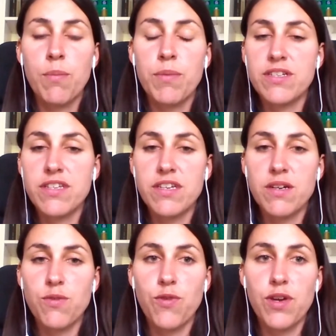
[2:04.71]
But
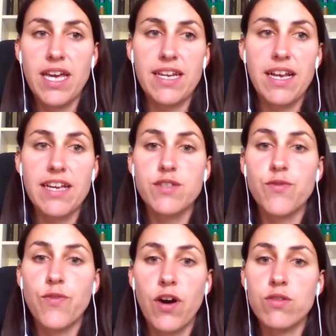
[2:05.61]
here, if we analyze
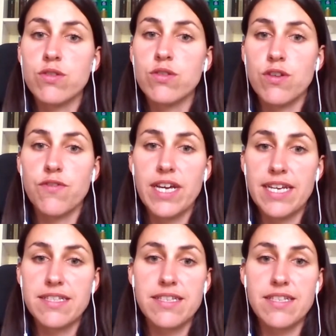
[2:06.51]
thousands of
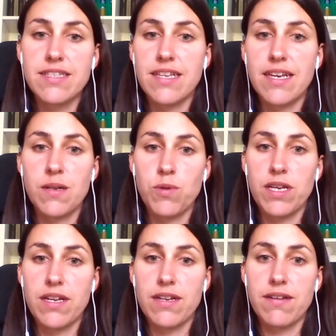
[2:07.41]
cases and we
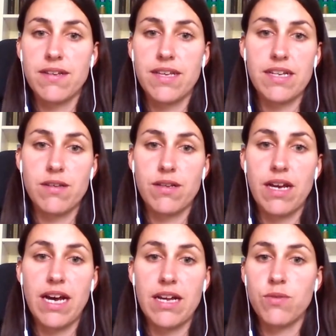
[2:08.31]
can get
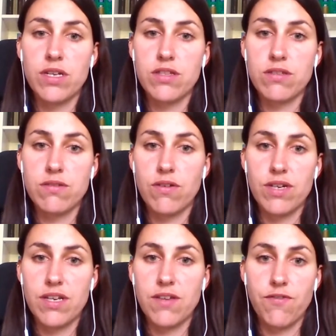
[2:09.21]
hundreds
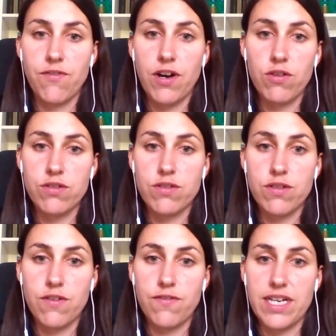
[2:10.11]
or even
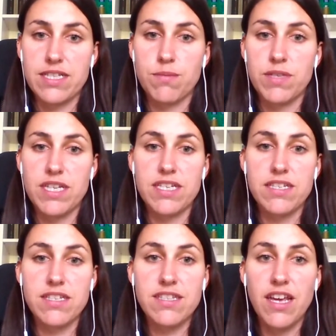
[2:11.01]
thousands of
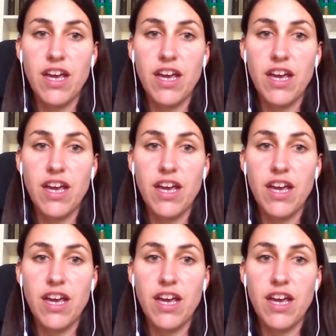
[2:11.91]
acceptations,